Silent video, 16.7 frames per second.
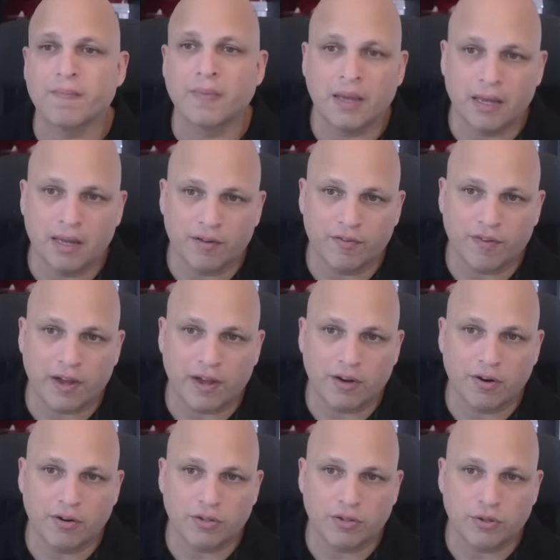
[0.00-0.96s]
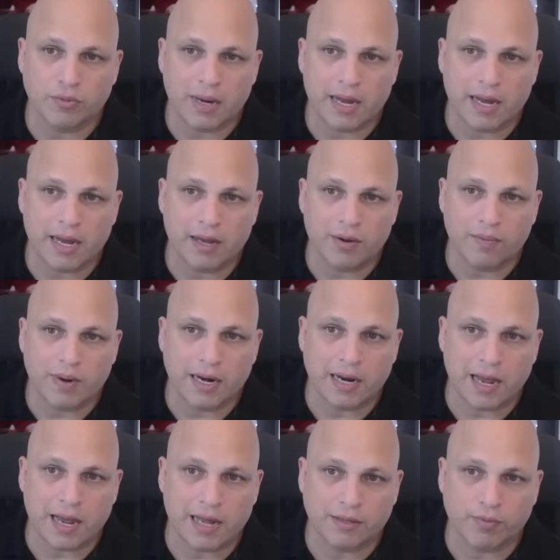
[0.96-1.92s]
If I go to my Red
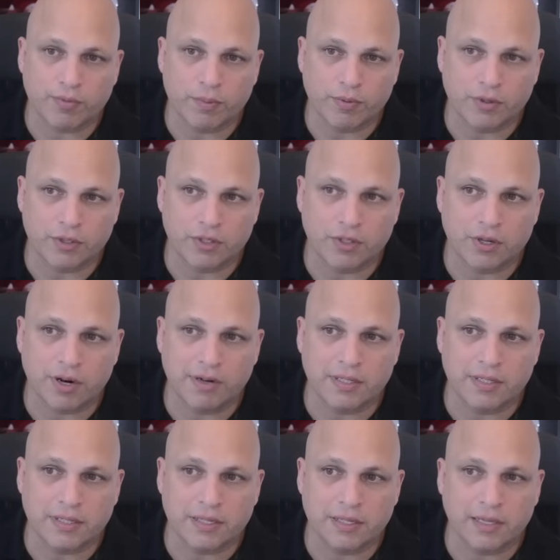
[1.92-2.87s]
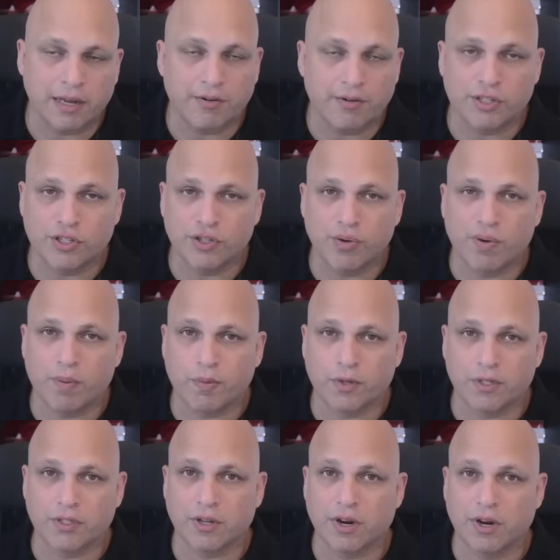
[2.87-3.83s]
Hat repositories, there is no
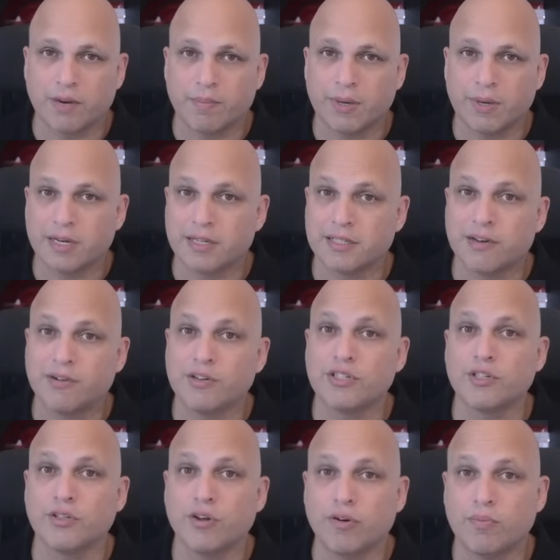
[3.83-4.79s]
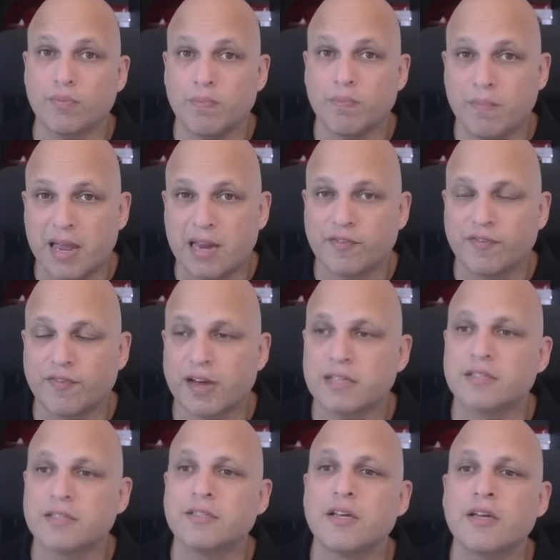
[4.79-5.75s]
repository because there is no
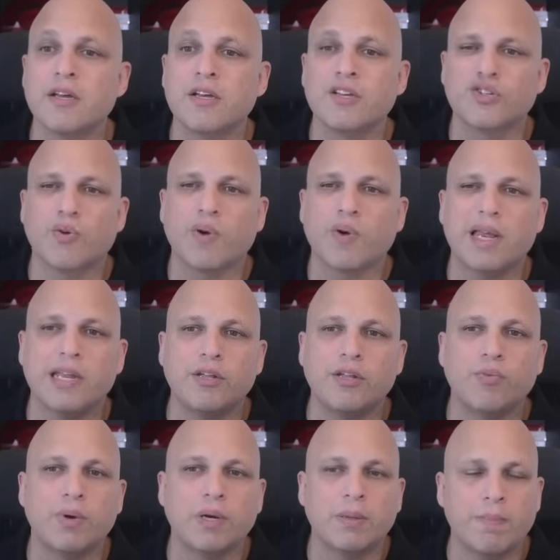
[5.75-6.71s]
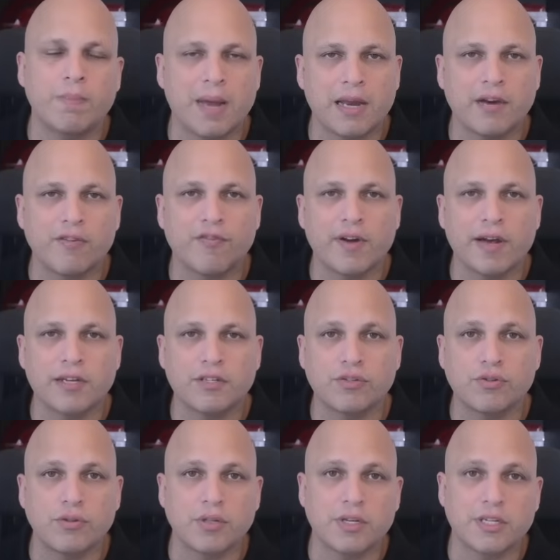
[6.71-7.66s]
manifest. So I need one
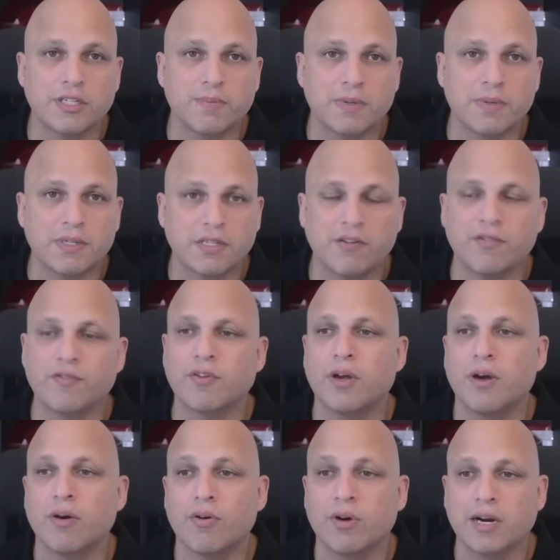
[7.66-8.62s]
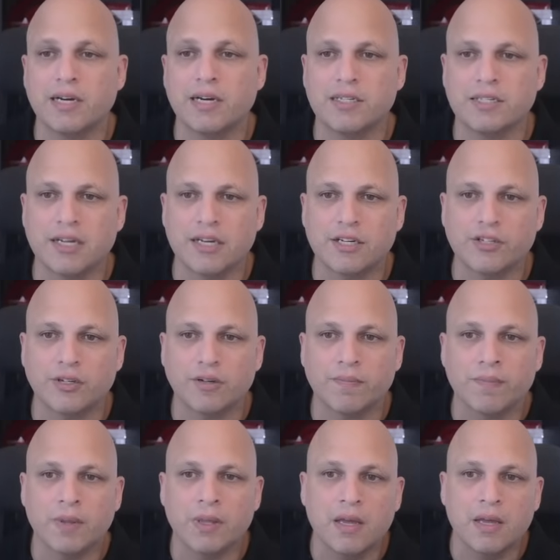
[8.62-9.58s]
manifest to this specific
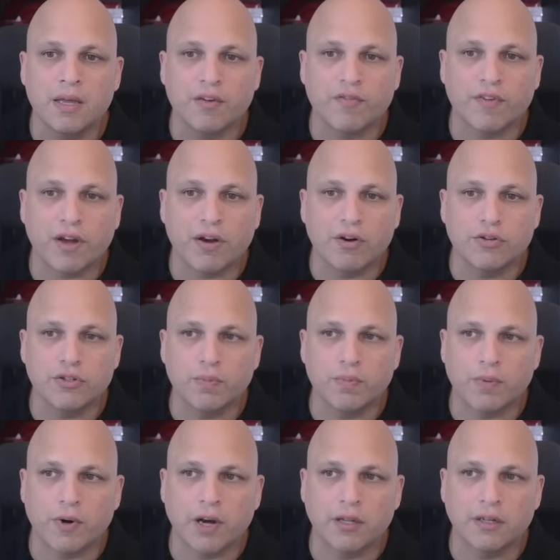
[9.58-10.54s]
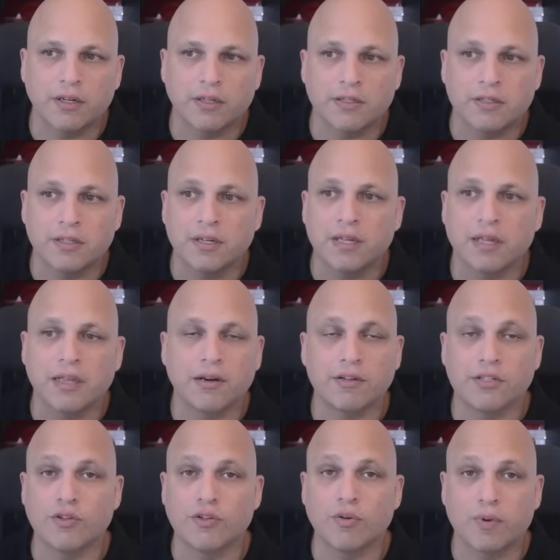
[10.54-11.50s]
organization. If I go to product, there
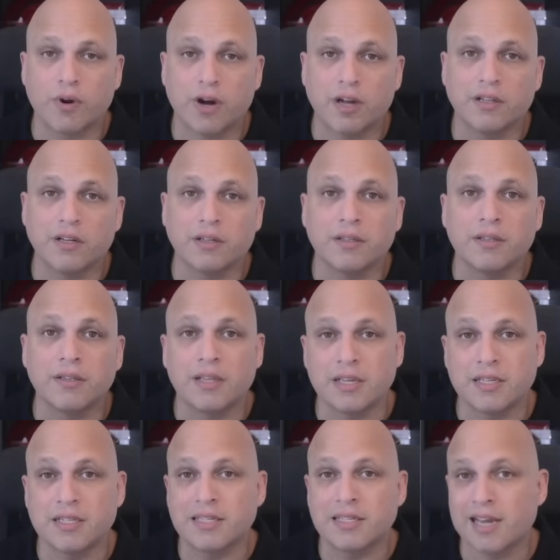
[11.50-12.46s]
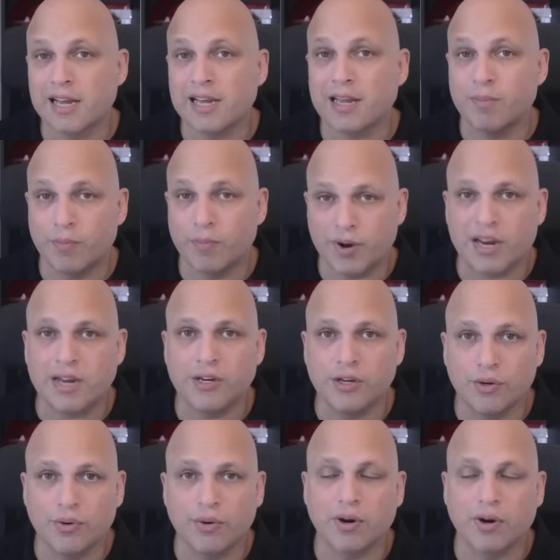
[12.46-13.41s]
is no product. This is like a brand
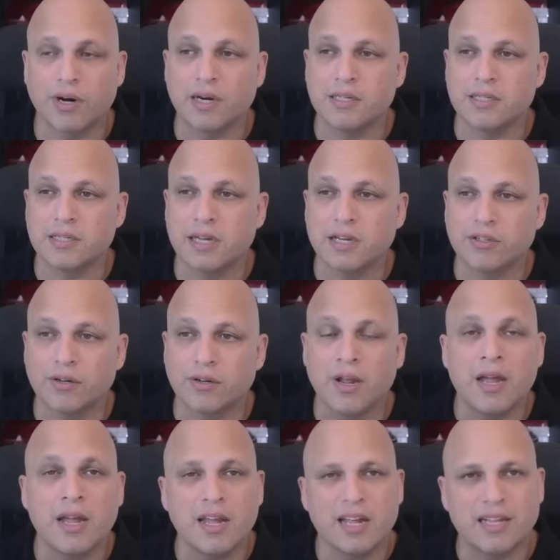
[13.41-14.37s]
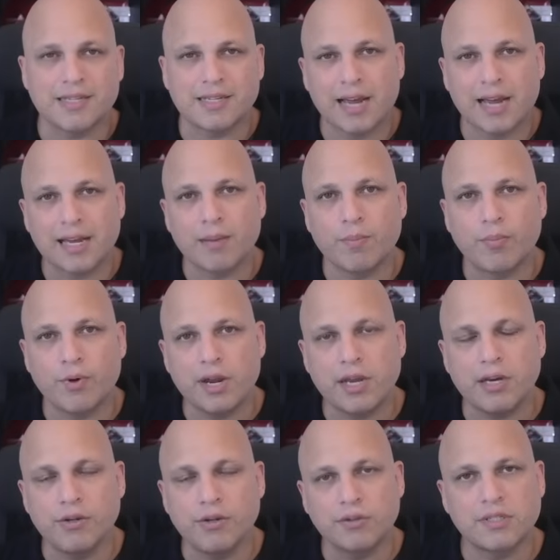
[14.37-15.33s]
new organization. It's like a
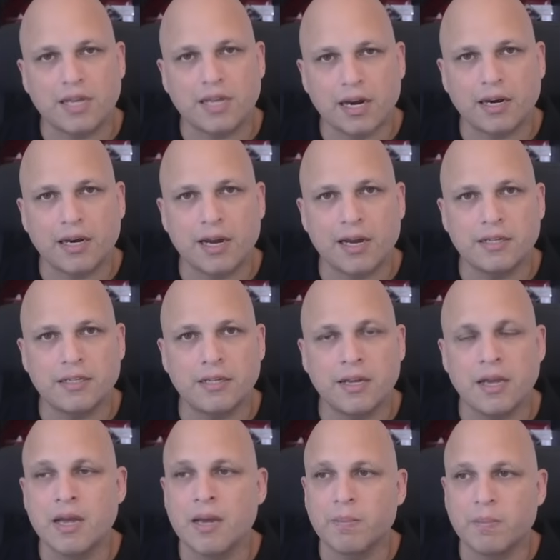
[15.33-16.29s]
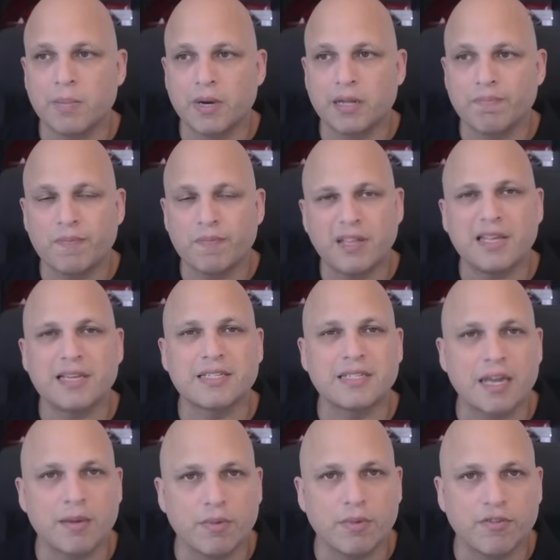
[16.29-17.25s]
brand new satellite, but in the
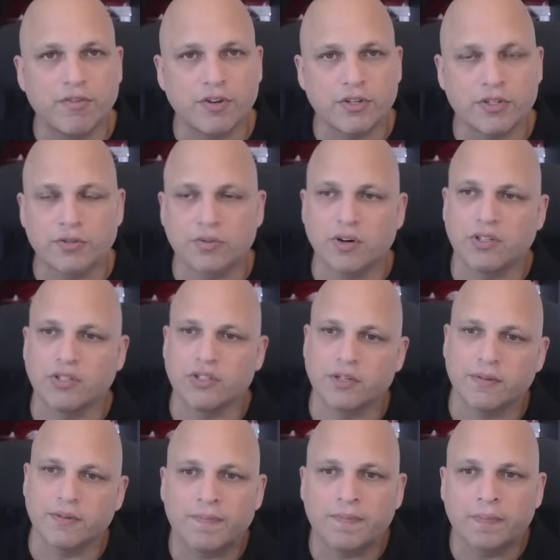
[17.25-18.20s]
same infrastructure.